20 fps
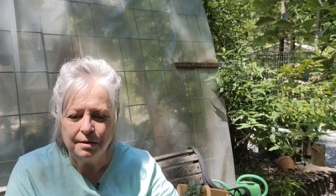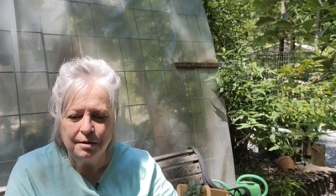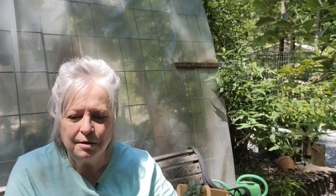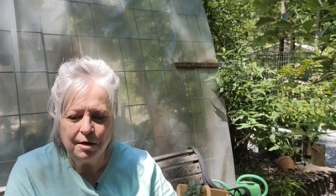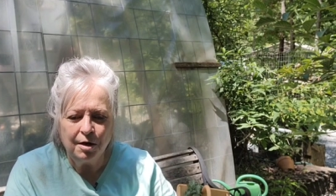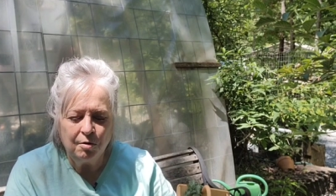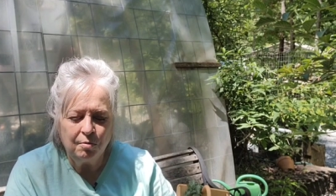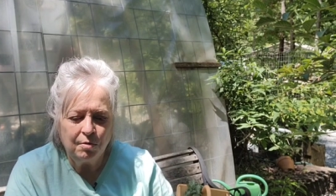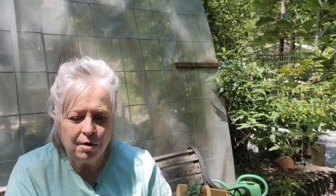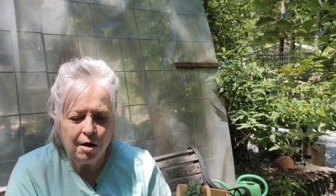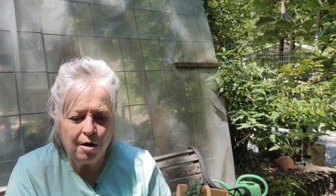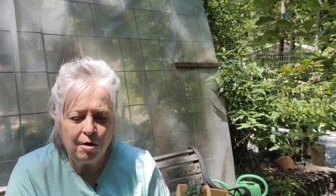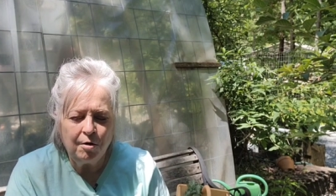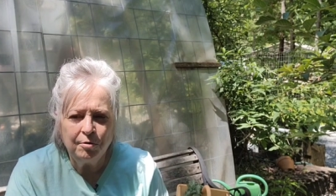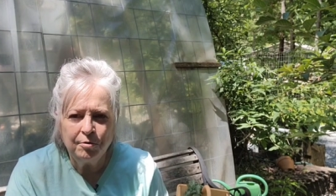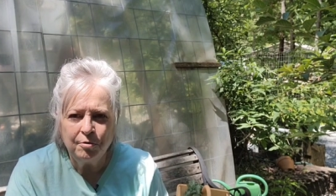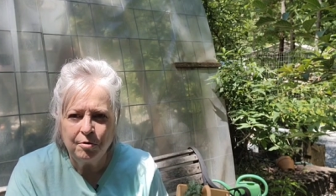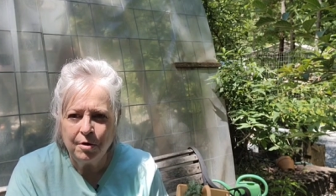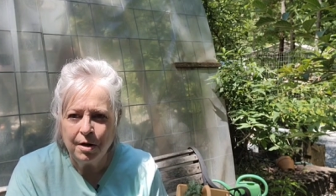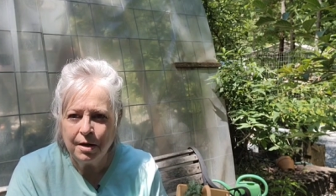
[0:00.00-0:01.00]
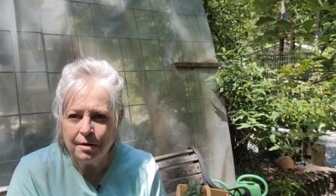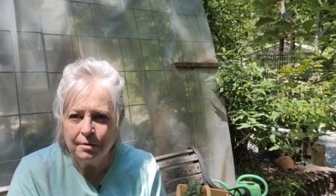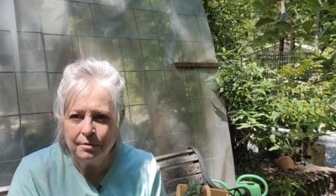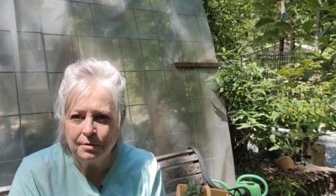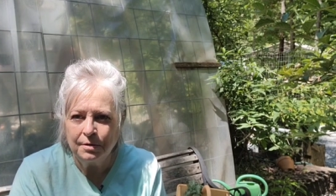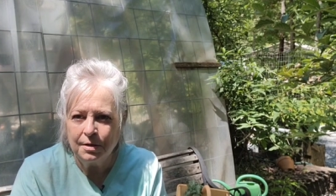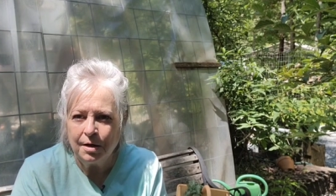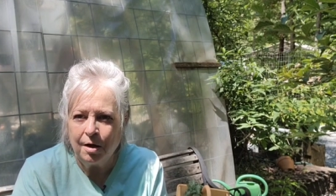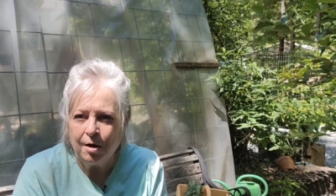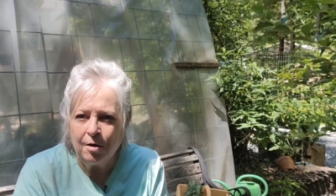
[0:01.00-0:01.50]
you know, all
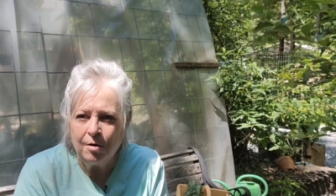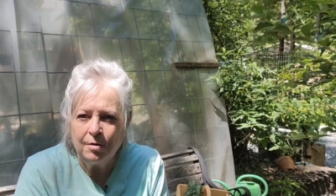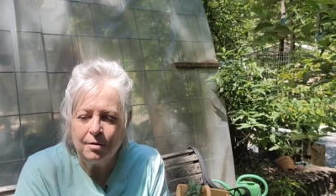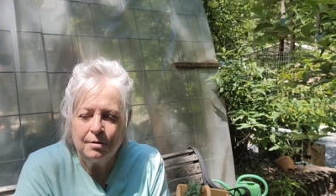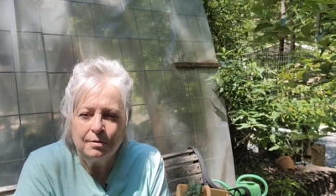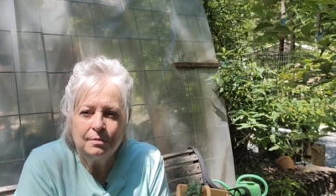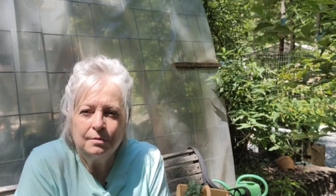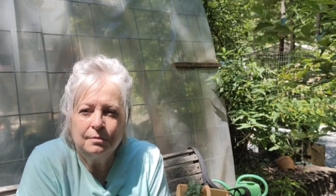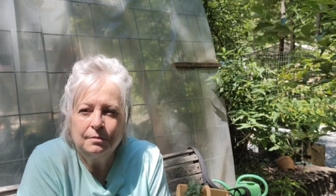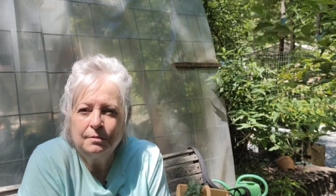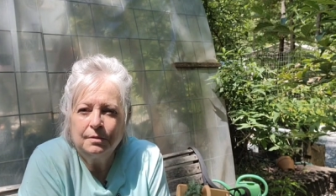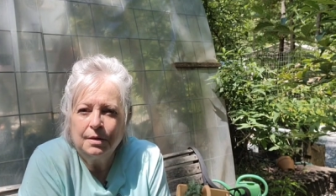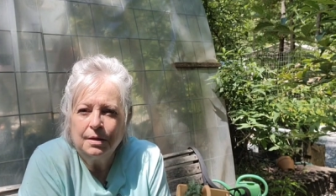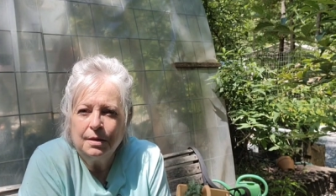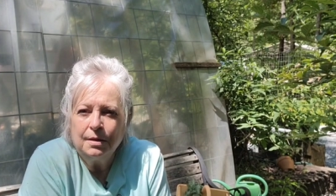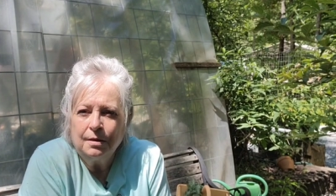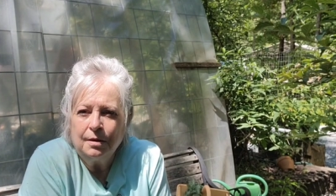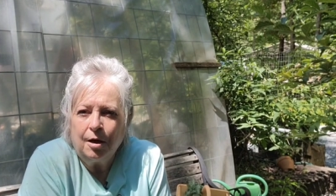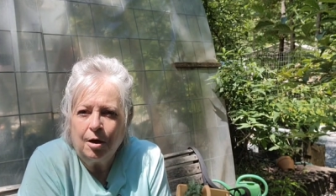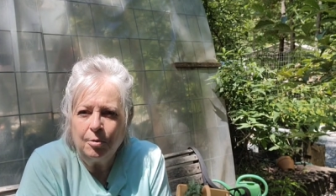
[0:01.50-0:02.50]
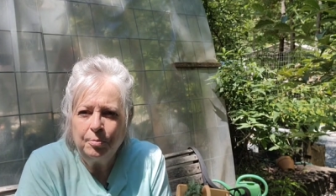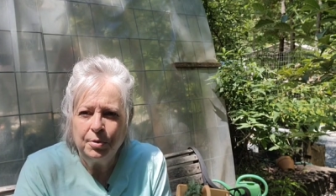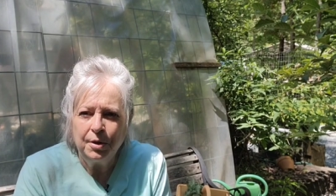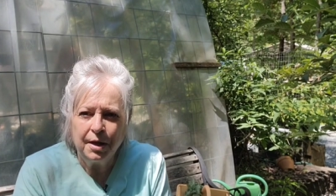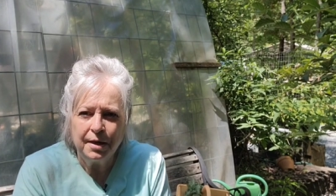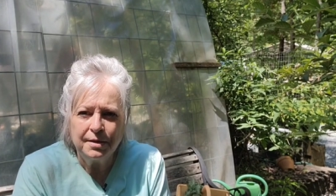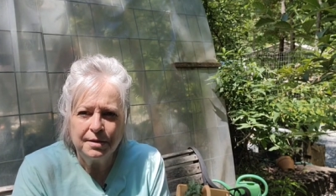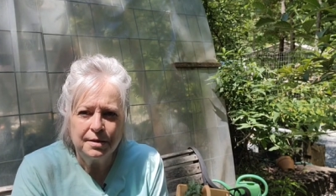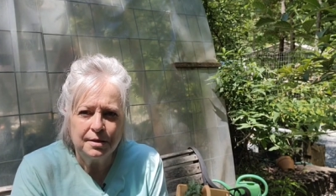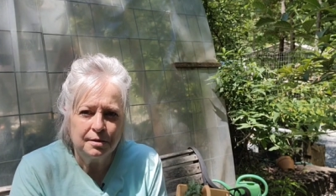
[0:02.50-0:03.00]
ground, all all
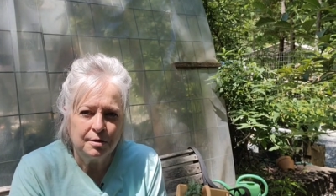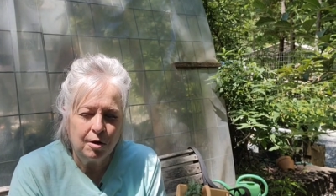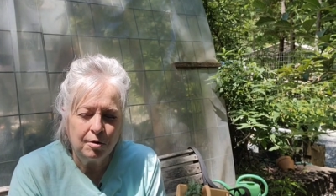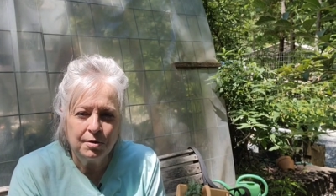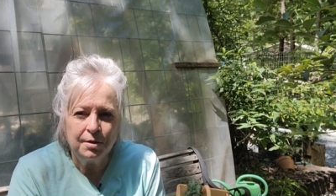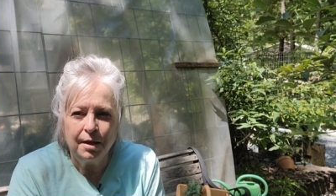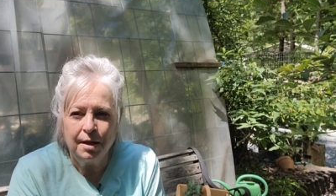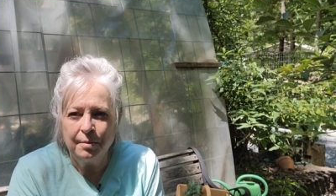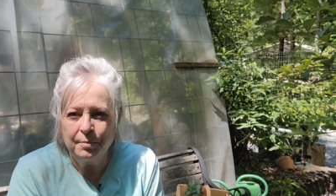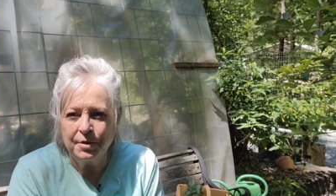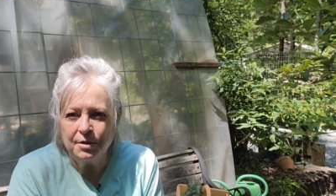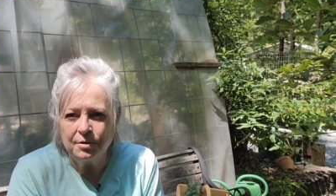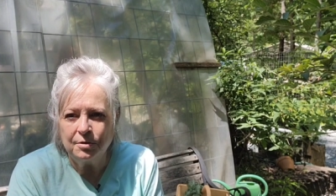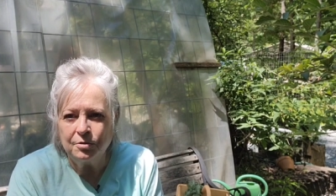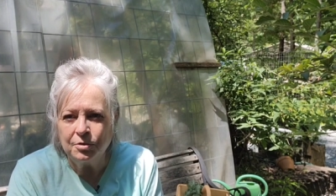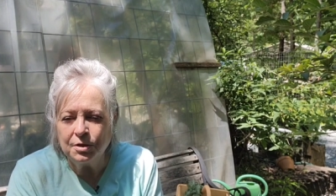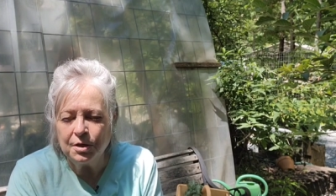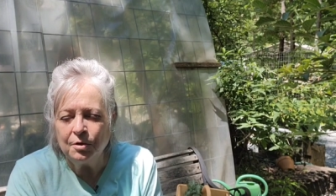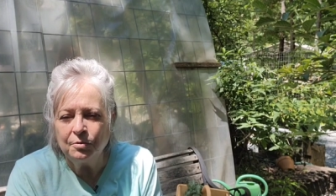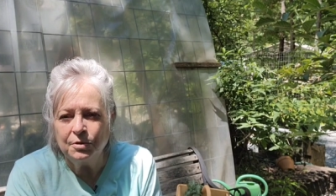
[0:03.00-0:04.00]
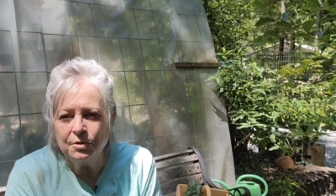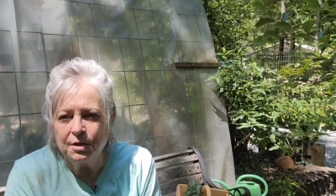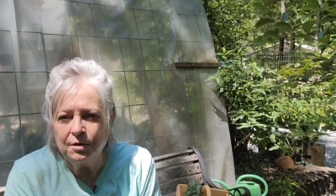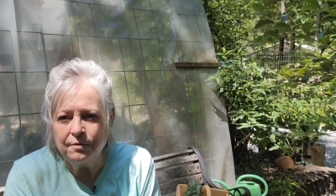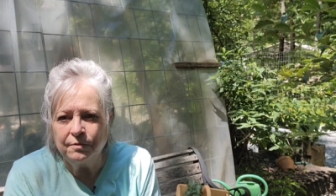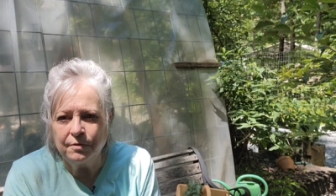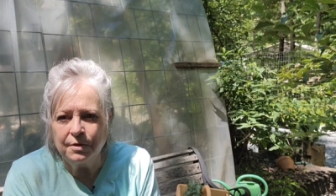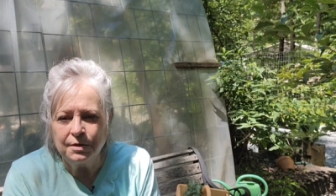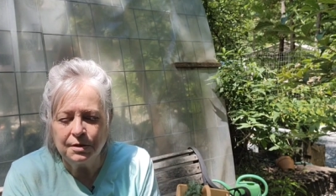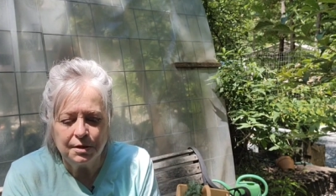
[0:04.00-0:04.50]
places, all climates are so
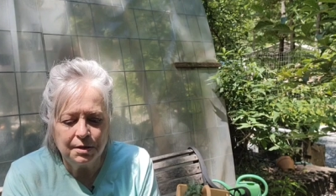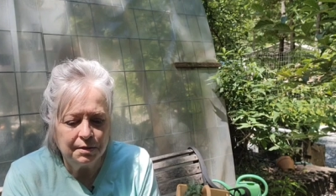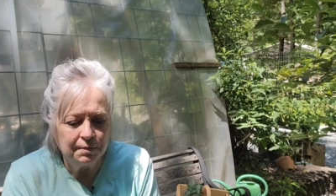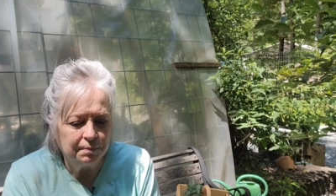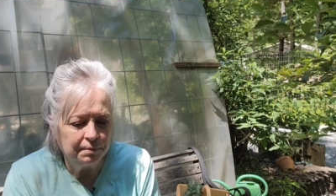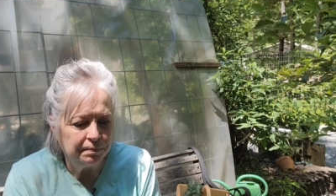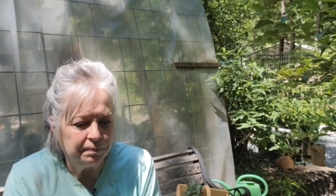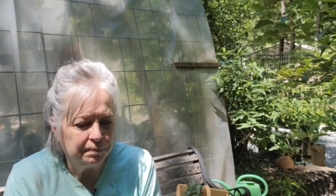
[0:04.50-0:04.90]
different.